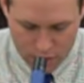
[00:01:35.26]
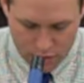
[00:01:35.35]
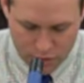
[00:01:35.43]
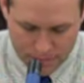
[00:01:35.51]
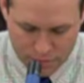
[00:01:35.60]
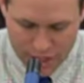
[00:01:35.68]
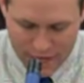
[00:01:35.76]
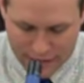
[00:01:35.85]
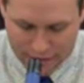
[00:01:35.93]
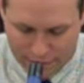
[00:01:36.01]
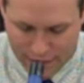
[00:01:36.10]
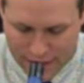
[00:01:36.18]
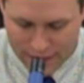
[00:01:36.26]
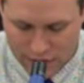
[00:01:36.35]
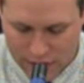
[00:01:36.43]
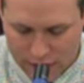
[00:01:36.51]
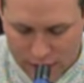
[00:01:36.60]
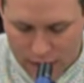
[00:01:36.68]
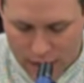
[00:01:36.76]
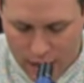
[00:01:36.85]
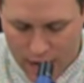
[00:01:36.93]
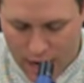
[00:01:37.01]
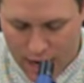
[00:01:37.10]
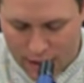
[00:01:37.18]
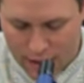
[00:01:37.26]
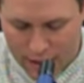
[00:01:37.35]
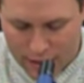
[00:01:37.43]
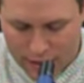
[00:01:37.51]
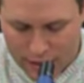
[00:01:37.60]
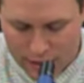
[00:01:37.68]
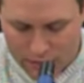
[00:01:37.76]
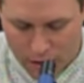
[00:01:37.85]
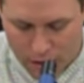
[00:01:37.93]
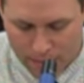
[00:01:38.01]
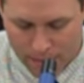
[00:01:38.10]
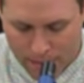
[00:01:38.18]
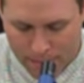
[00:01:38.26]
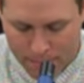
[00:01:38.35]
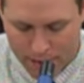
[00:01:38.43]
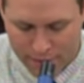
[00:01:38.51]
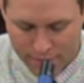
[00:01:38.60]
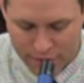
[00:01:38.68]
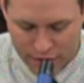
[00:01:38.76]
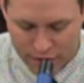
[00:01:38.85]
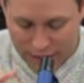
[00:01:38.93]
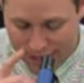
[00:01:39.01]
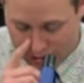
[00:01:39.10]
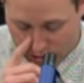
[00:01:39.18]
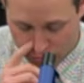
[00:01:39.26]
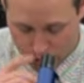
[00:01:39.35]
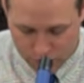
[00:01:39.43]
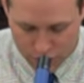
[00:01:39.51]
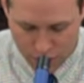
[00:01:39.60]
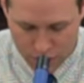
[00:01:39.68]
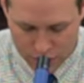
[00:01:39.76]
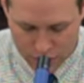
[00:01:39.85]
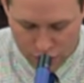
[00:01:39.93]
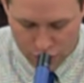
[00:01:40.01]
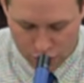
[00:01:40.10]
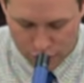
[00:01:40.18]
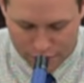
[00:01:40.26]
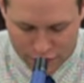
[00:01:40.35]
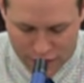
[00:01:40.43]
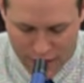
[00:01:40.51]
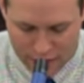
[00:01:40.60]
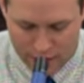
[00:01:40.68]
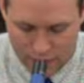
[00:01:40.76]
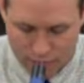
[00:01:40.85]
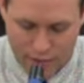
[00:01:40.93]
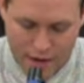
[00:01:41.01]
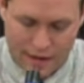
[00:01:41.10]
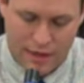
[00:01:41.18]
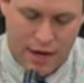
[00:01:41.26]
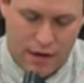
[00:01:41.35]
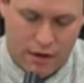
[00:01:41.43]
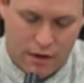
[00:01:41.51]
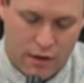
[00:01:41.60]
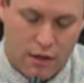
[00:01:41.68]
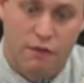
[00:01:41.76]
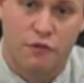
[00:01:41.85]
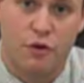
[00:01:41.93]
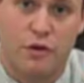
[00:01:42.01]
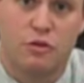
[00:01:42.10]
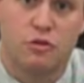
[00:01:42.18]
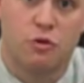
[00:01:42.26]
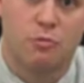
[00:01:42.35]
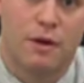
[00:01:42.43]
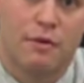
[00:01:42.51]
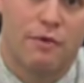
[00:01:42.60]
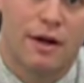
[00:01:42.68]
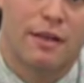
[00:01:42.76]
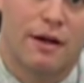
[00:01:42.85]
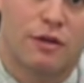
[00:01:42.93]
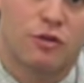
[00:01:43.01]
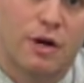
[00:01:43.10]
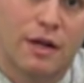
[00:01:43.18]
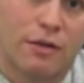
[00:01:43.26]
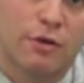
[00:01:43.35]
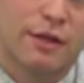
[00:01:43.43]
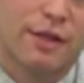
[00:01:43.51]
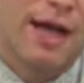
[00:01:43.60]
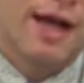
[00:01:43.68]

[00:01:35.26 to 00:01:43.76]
the objective lens, and that it is above the light source, so it is sort of centered right there. You could zoom in right there to try to look at